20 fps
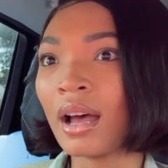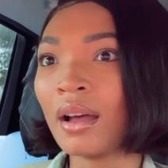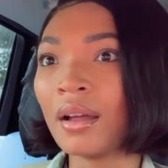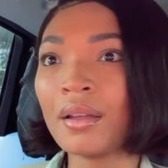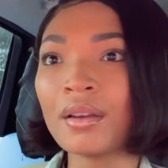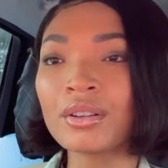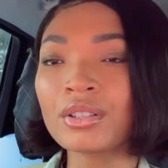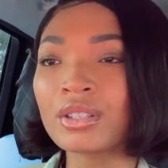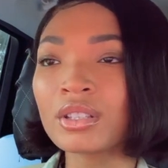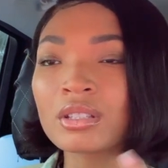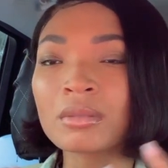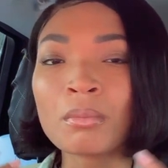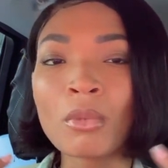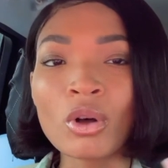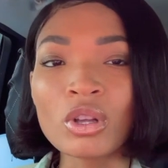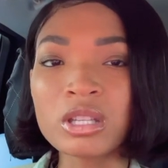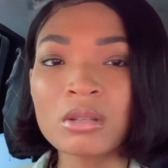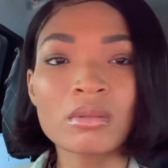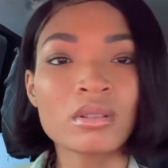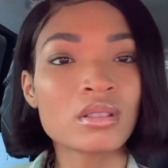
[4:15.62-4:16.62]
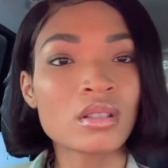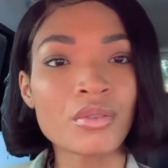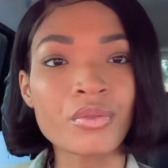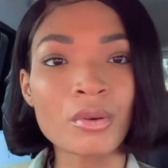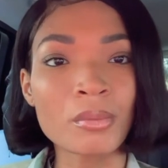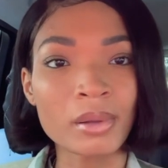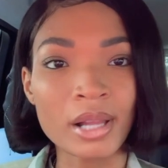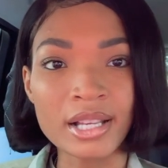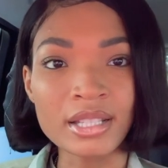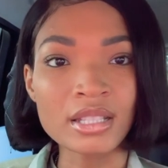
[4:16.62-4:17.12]
There's just multiple
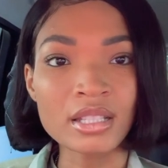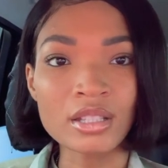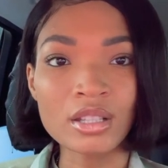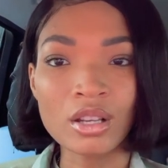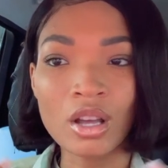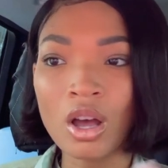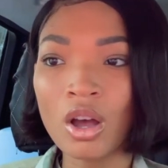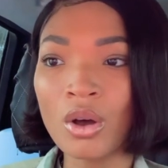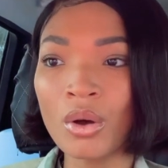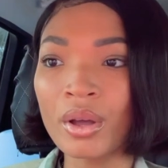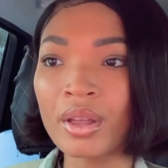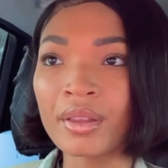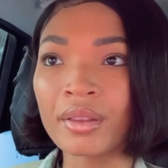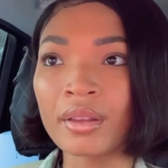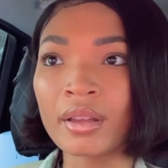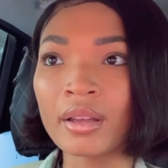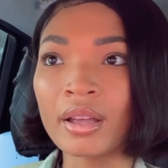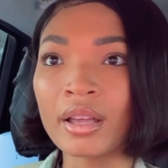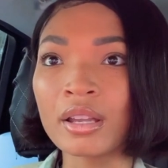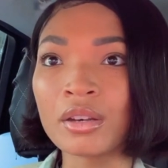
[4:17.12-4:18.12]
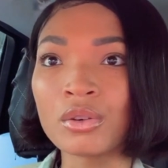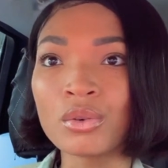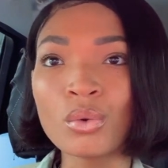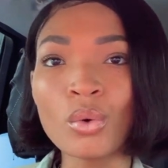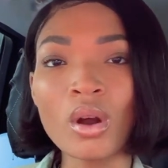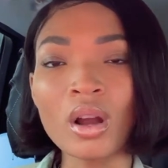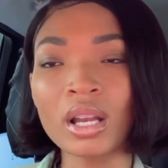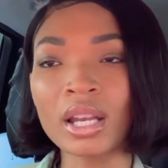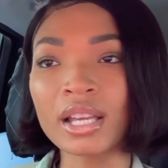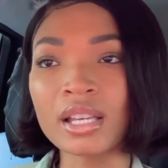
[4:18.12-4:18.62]
different places to go, and in New
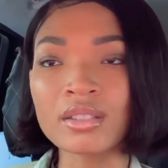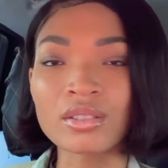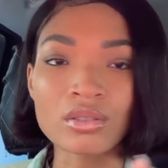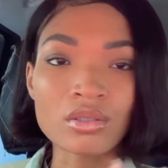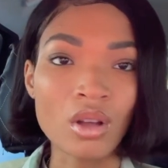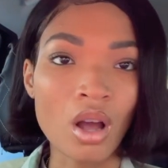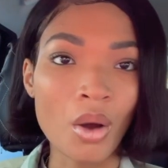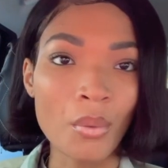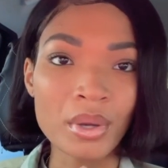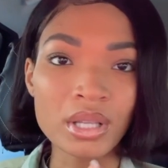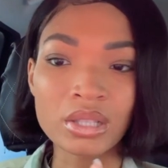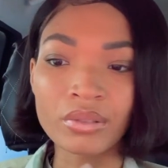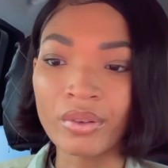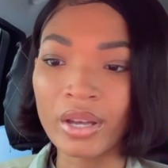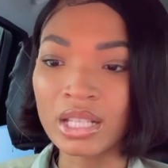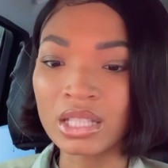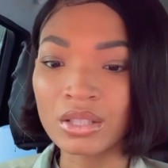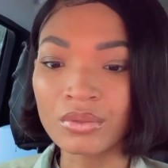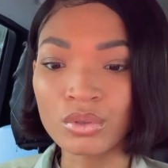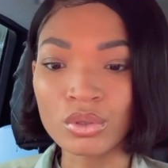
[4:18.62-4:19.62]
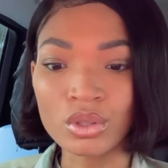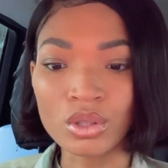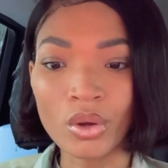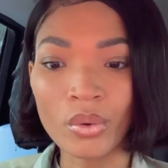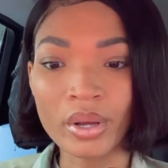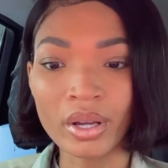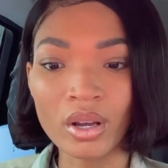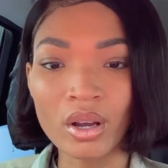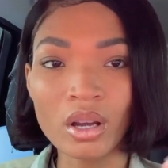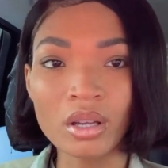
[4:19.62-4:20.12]
Orleans there's always festivals
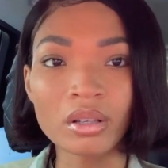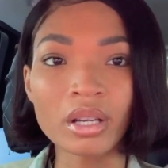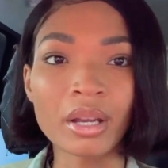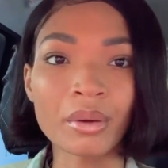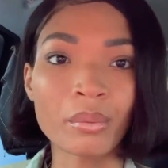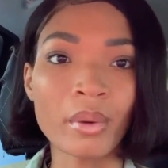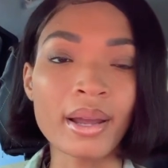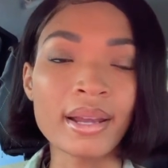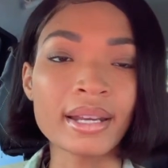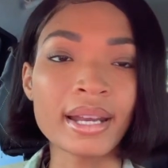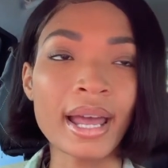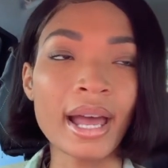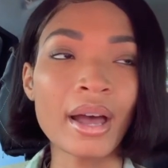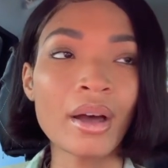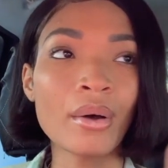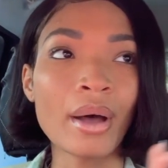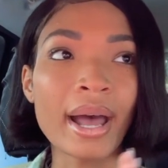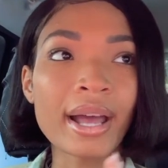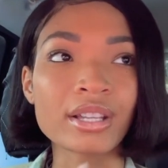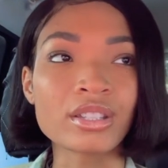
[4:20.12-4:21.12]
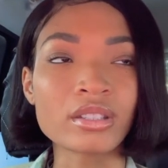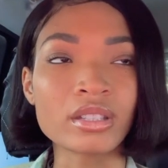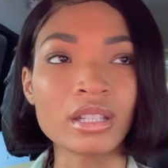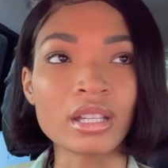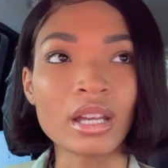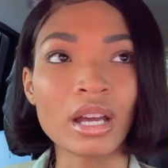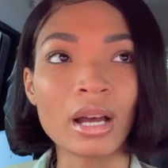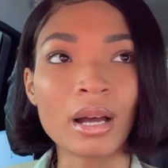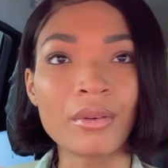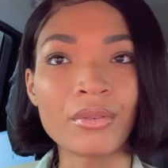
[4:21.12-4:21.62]
going on. Like right now,
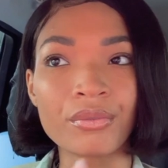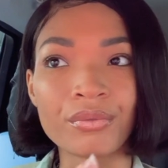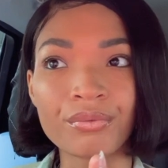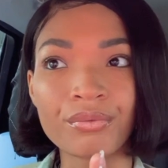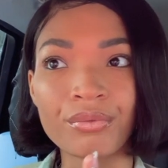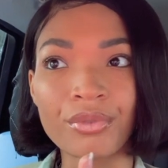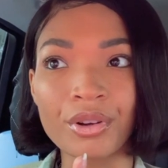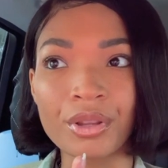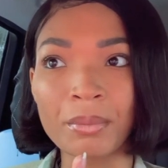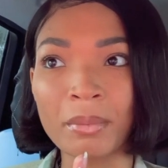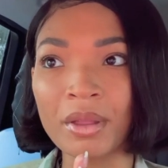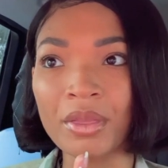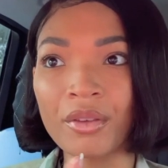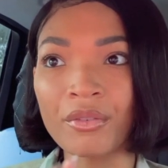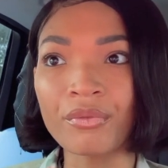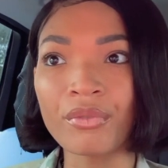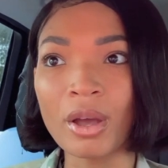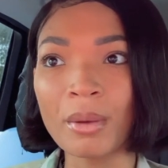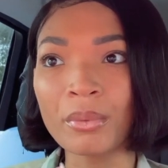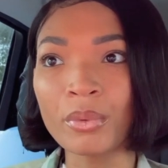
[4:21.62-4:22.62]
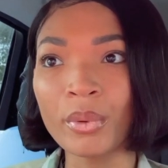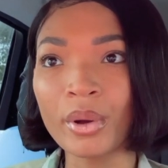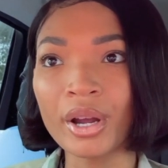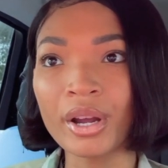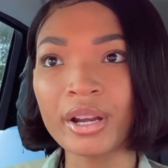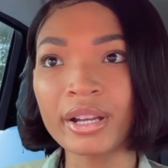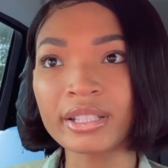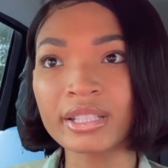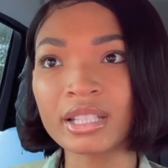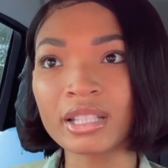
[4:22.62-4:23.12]
actually, uh, for the month of
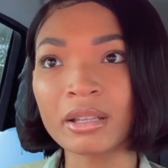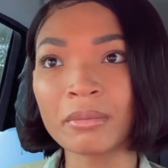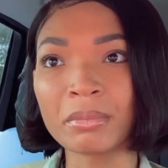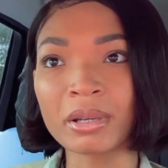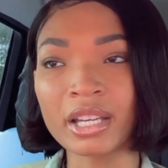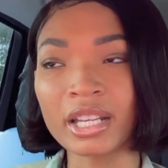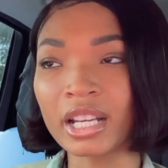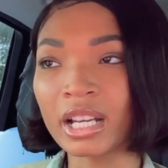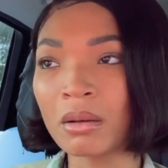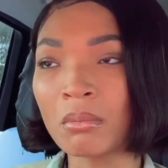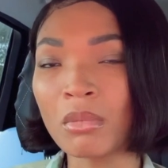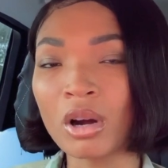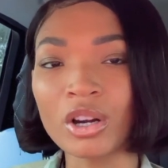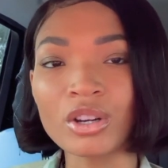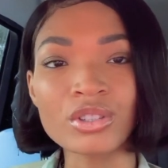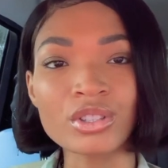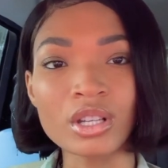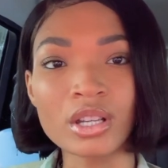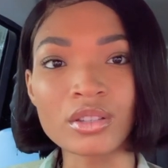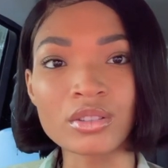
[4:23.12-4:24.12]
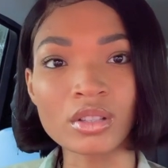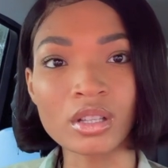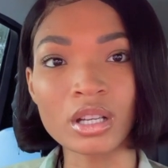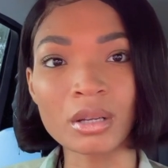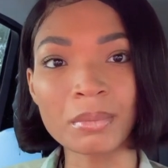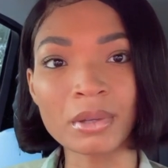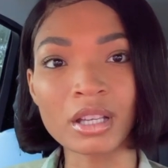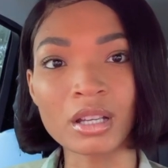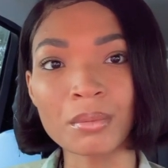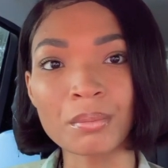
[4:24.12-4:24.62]
February to the beginning of March, it's gonna
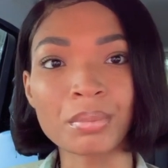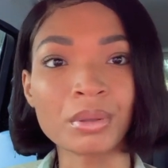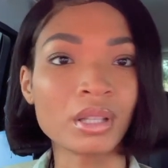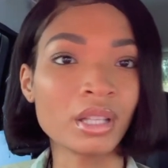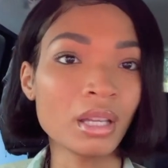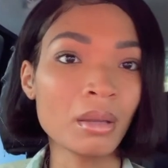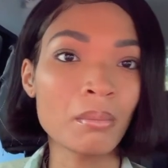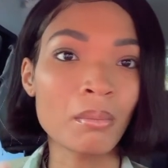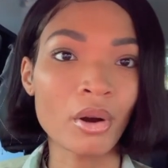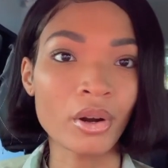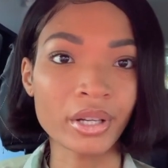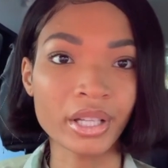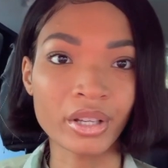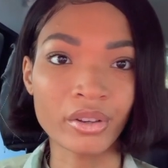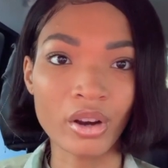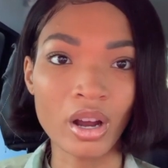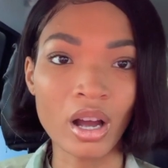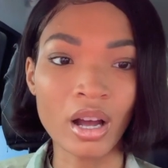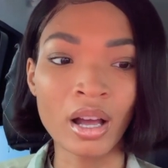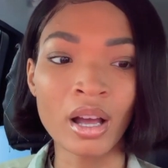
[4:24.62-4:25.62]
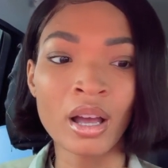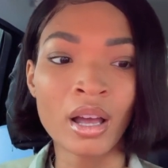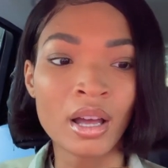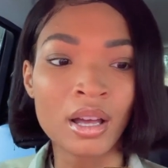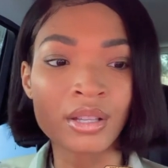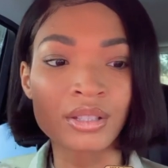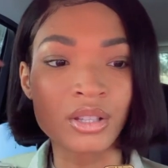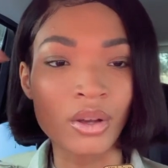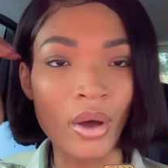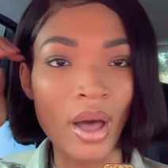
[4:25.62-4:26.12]
be complete Mardi Gras.
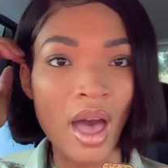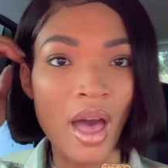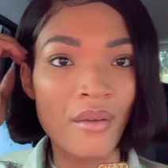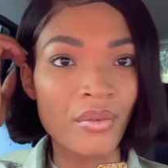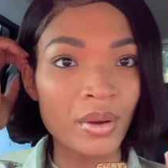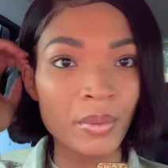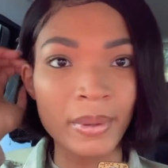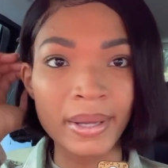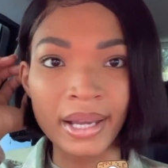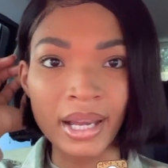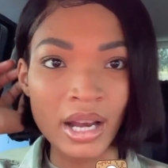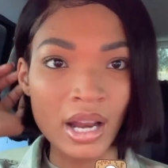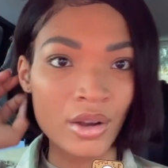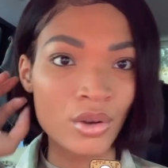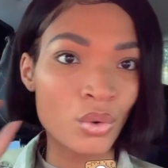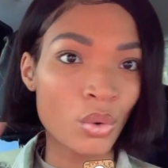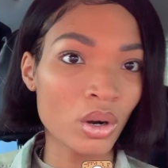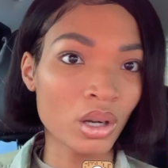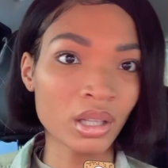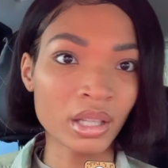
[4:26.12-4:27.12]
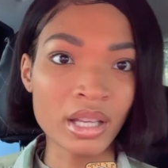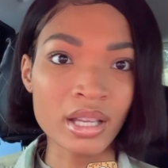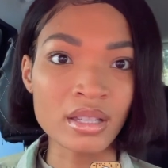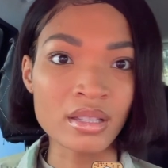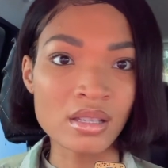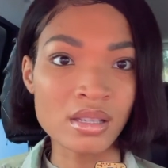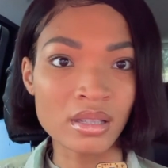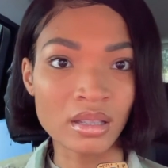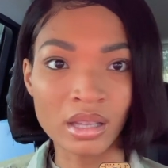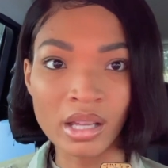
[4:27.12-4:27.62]
So every weekend in New Orleans
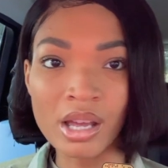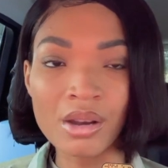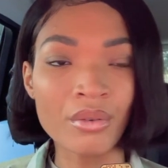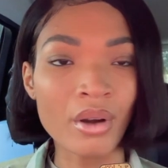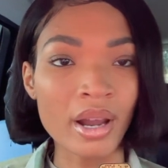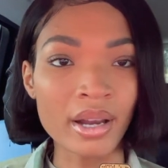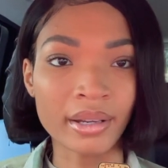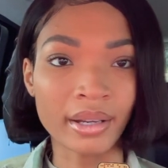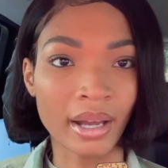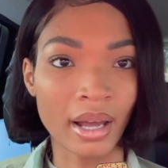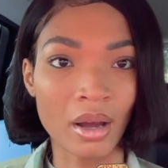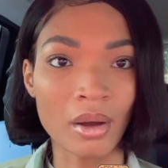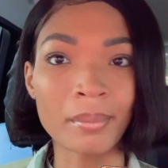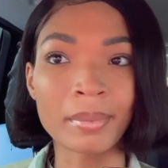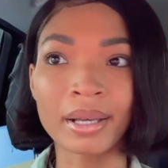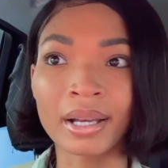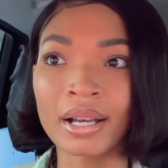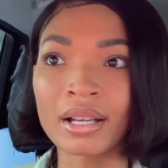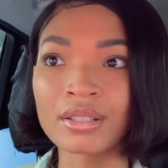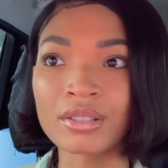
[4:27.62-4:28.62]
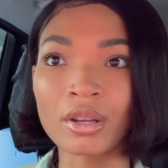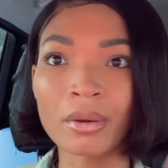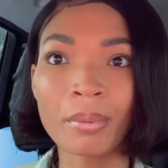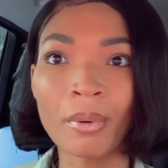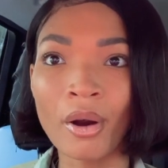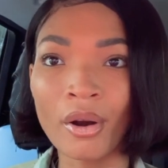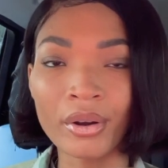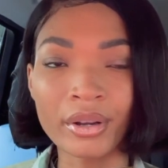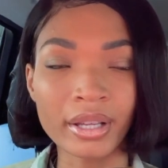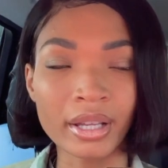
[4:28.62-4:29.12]
is lit right now because they're
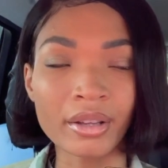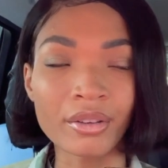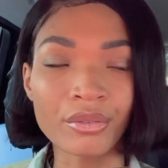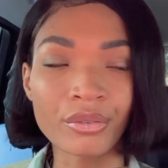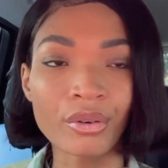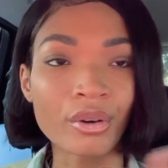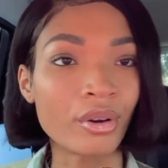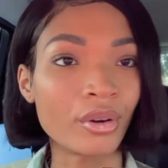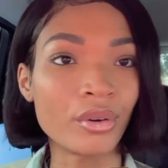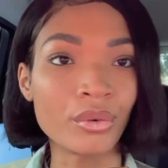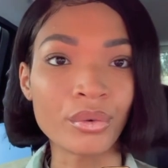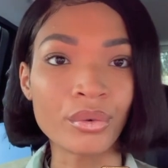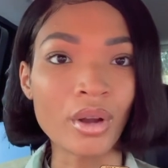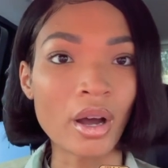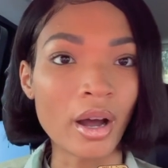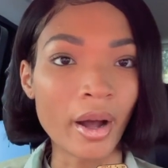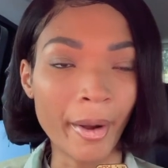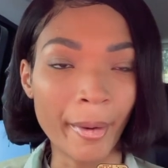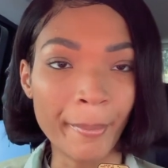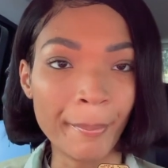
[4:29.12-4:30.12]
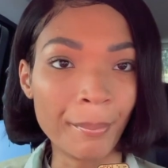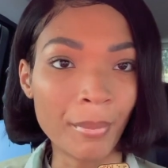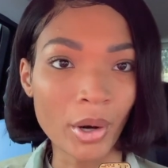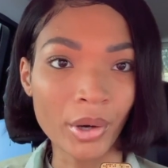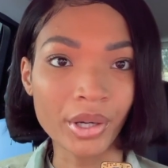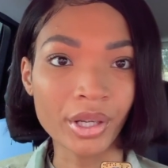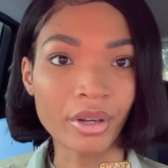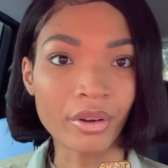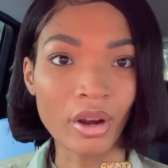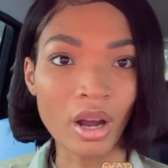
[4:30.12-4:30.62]
partying for um,
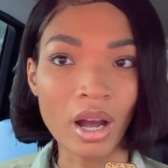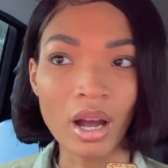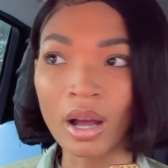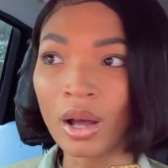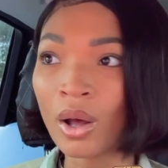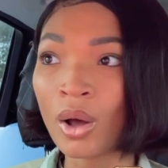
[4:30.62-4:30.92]
Mardi Gras,